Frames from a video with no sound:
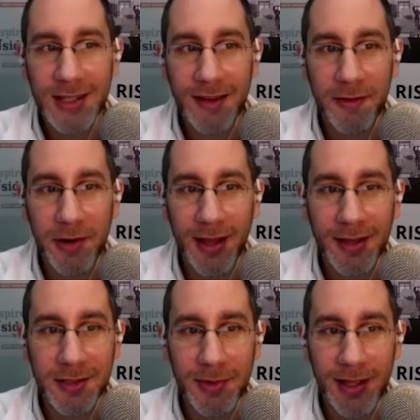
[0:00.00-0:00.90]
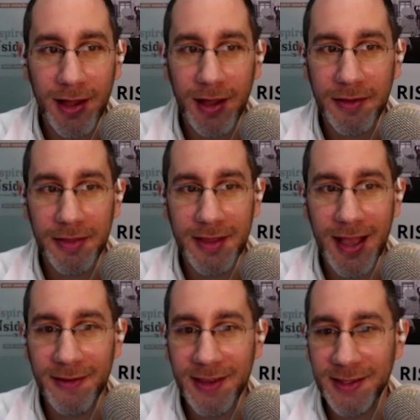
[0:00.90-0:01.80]
to everyone else, you'd be like, oh,
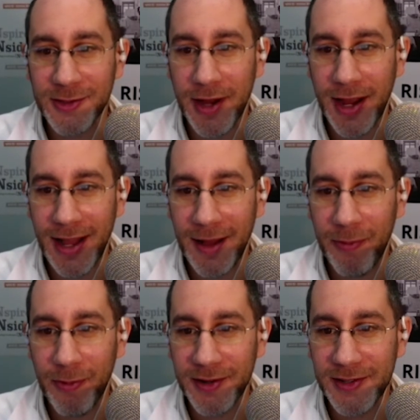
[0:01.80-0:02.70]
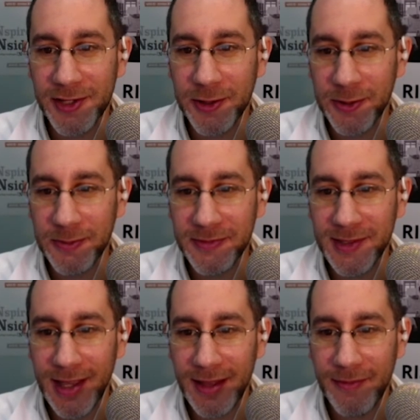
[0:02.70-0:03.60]
everything's dried up. We're doomed.
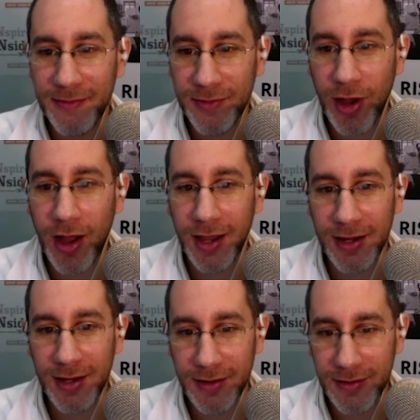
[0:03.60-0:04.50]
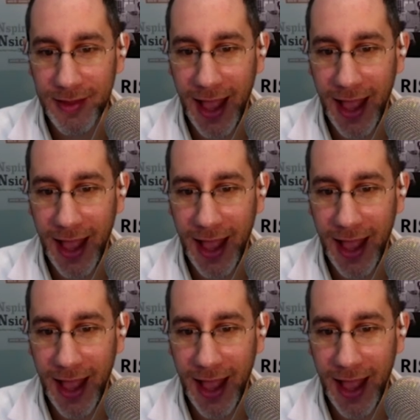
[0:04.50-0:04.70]
And talking to the